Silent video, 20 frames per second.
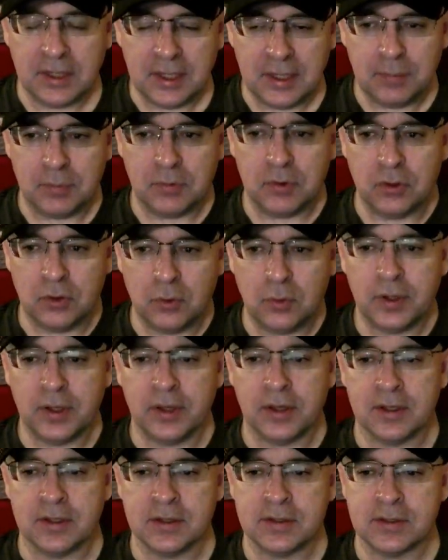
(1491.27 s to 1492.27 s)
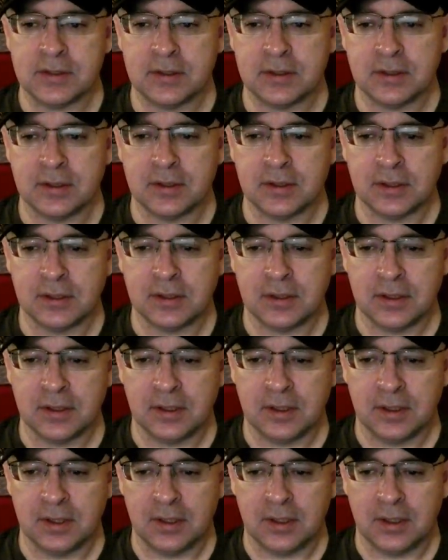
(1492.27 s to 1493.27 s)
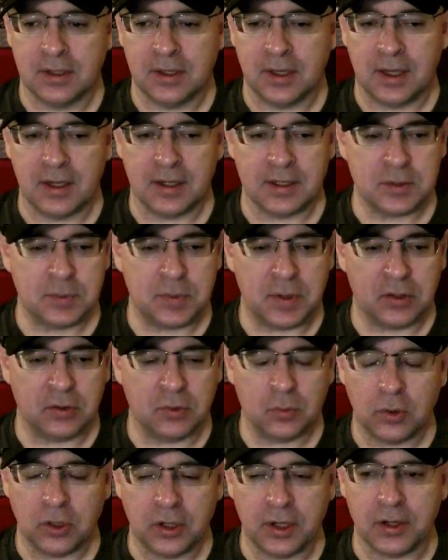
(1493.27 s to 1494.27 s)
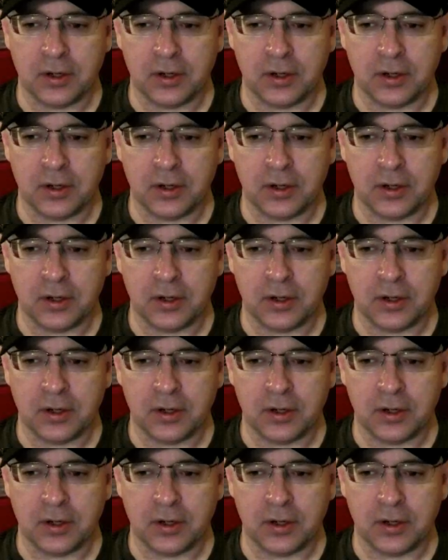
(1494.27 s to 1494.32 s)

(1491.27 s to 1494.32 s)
doing this and expect to work here.